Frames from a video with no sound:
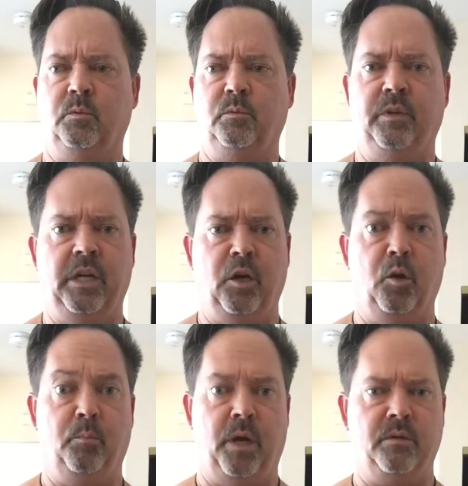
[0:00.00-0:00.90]

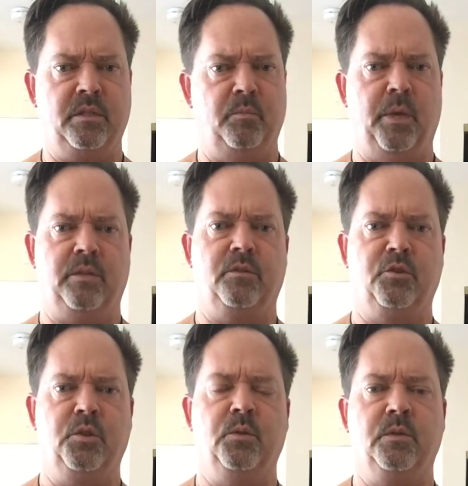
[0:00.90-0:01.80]
near Boston,
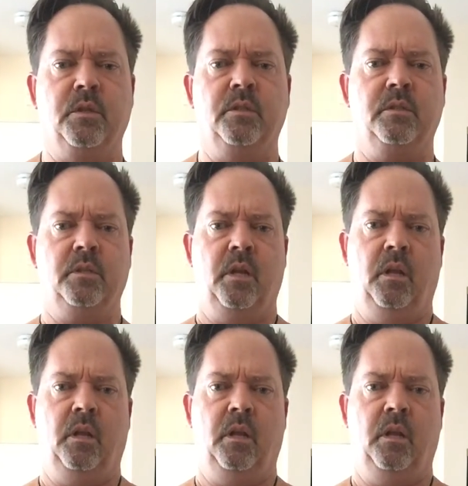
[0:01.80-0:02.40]
Massachusetts,